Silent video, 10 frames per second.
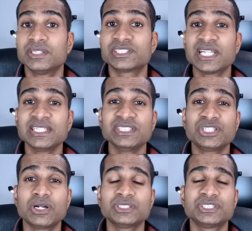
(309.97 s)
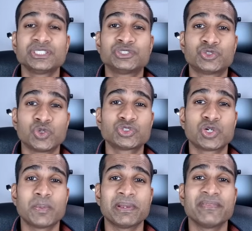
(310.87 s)
The standing charges are
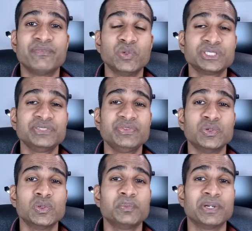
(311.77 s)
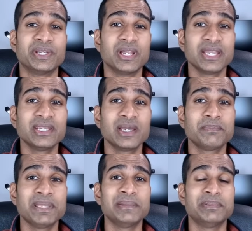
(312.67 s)
draw-dropping
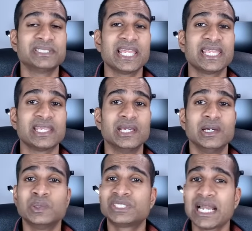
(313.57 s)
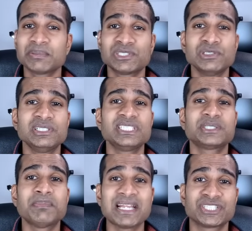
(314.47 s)
44.99p per day, which absolutely
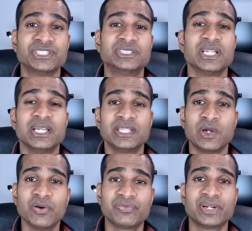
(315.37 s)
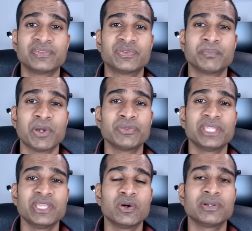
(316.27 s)
smashes the offering from
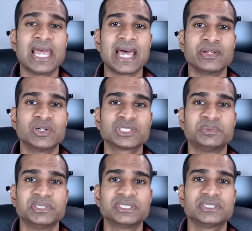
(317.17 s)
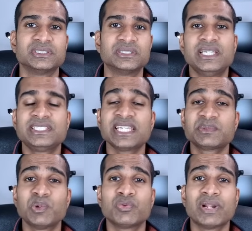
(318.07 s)
both E.ON and Octopus. Its
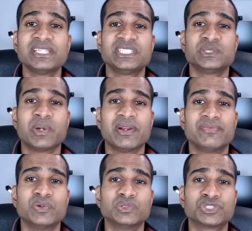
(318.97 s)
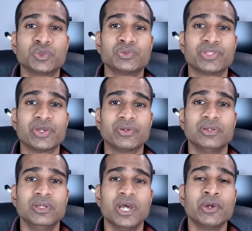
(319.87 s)
export rate is where it falls short though,
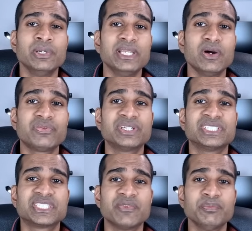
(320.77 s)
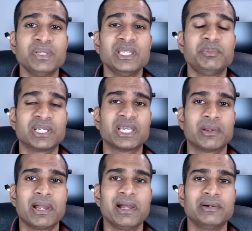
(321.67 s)
only offering 7p per
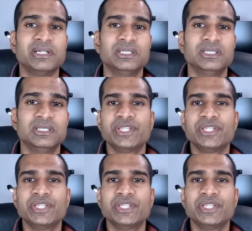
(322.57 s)
kilowatt hour.